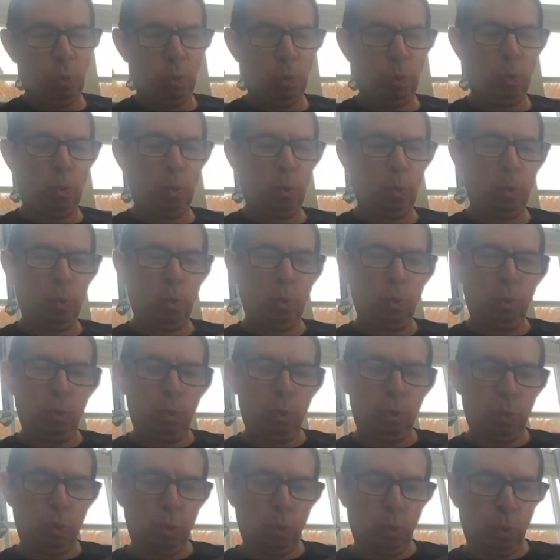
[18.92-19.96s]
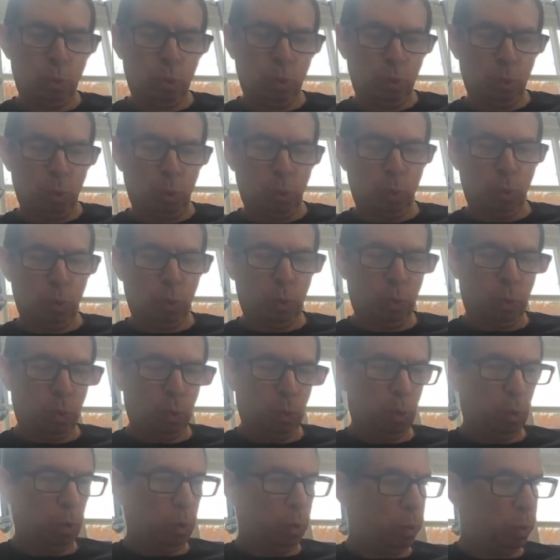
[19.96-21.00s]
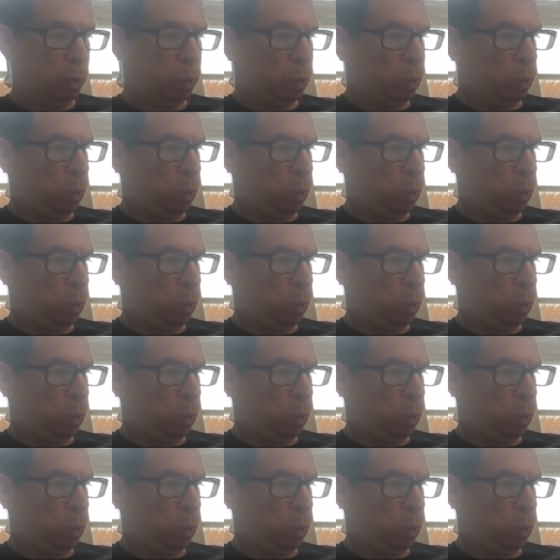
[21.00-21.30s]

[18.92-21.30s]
your plans weren't able to come to fruition?